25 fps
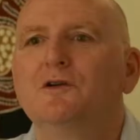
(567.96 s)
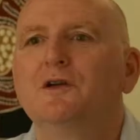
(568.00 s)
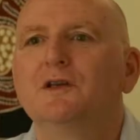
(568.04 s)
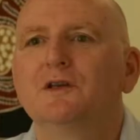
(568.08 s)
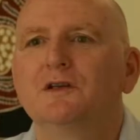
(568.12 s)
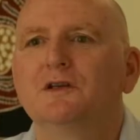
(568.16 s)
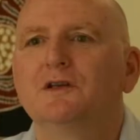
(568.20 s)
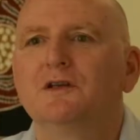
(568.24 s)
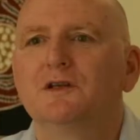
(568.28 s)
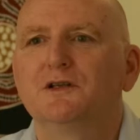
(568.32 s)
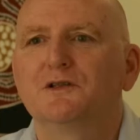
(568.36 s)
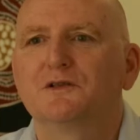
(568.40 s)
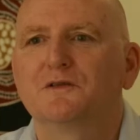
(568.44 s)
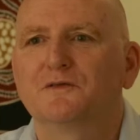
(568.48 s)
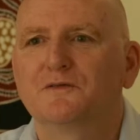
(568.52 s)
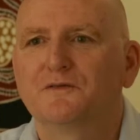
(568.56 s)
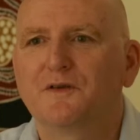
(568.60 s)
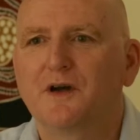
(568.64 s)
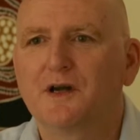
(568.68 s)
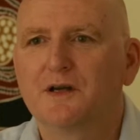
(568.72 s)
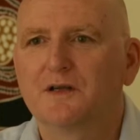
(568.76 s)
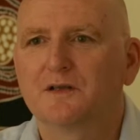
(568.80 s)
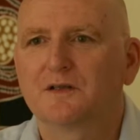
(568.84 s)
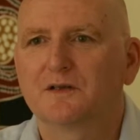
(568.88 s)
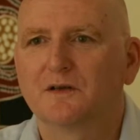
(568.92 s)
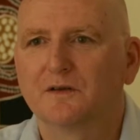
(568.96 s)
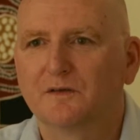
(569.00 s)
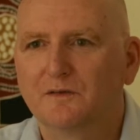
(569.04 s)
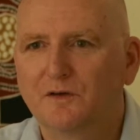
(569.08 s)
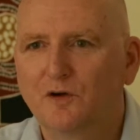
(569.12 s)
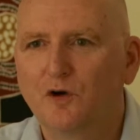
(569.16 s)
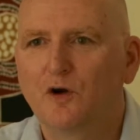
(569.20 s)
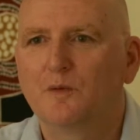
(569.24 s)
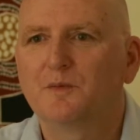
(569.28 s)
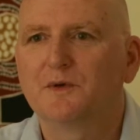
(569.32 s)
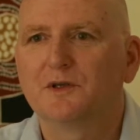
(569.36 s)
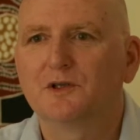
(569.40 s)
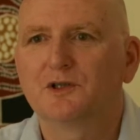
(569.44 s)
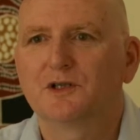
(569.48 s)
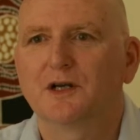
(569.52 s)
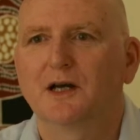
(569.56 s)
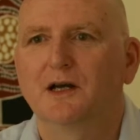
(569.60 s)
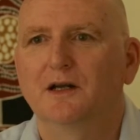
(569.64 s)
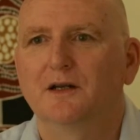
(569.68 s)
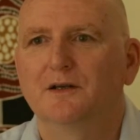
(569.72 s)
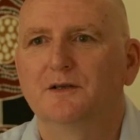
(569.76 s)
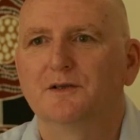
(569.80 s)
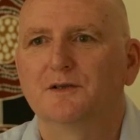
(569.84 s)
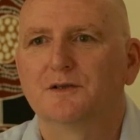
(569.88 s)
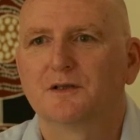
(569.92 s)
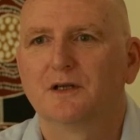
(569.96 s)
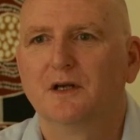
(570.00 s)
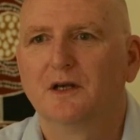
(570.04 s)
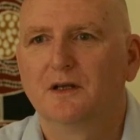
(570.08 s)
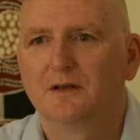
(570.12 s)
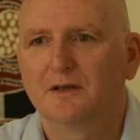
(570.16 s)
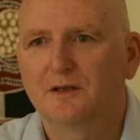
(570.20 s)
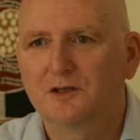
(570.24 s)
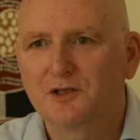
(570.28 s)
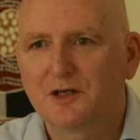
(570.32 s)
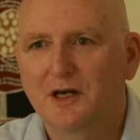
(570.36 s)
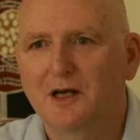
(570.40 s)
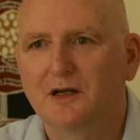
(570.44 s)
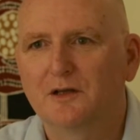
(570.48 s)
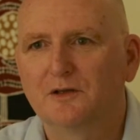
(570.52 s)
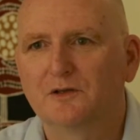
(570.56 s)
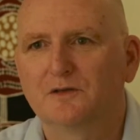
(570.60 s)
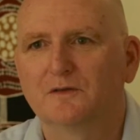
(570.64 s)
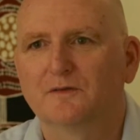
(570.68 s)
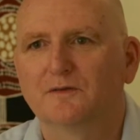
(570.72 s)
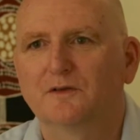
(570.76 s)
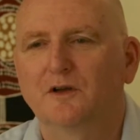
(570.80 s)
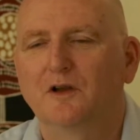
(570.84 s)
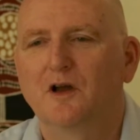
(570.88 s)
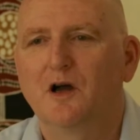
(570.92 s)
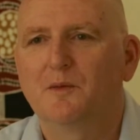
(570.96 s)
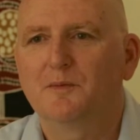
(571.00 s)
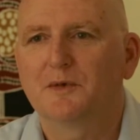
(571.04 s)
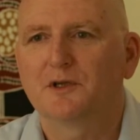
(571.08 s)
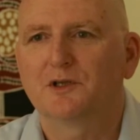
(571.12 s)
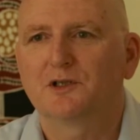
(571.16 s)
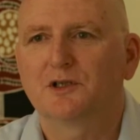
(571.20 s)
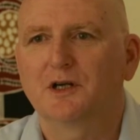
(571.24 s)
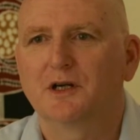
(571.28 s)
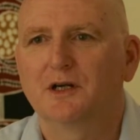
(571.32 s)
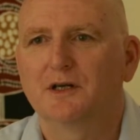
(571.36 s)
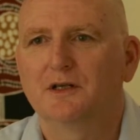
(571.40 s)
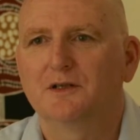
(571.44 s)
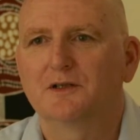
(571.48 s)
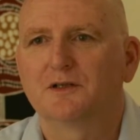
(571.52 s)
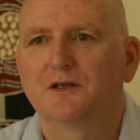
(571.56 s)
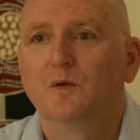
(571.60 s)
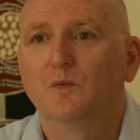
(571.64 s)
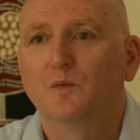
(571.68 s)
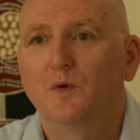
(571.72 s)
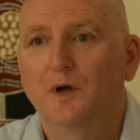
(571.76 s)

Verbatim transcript: and Indonesia face a common challenge, the challenge of climate change.